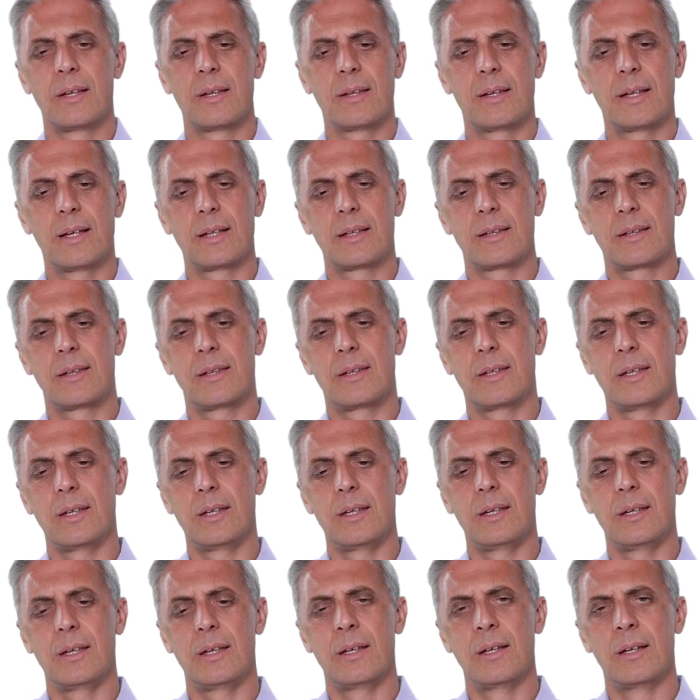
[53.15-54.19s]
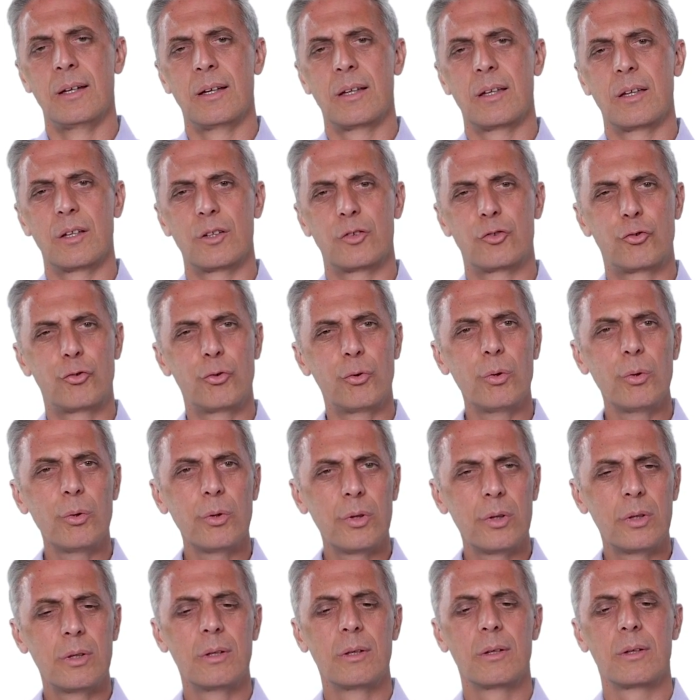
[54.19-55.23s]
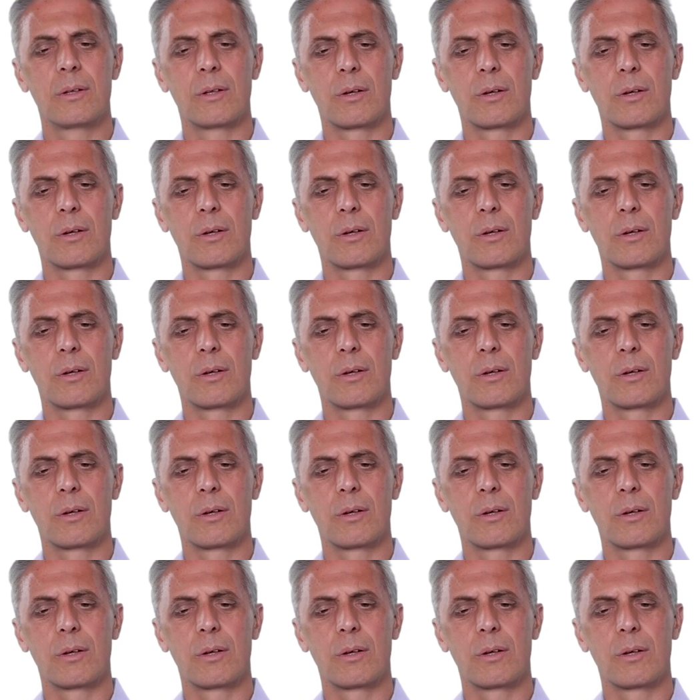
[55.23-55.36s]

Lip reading: that the truth,